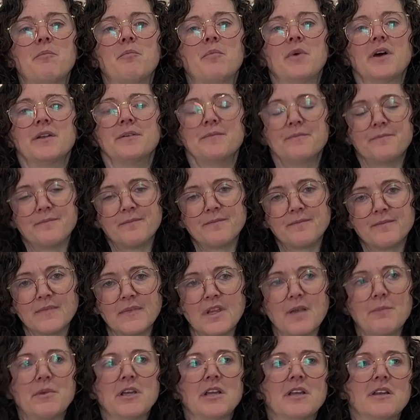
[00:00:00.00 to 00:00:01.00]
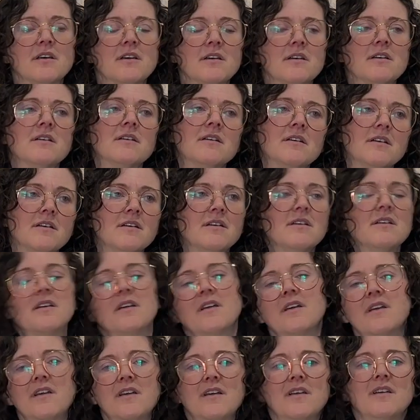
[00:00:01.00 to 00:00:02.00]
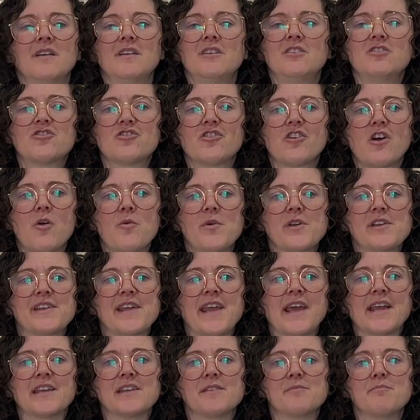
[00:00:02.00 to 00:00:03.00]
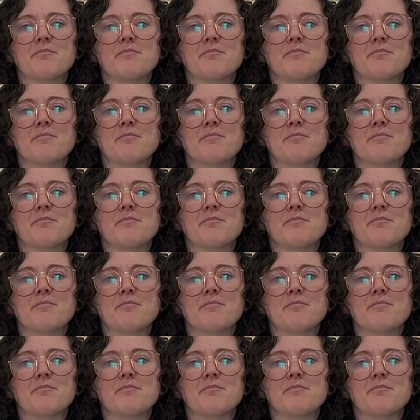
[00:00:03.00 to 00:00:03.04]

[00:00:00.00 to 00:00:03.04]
But you should always get as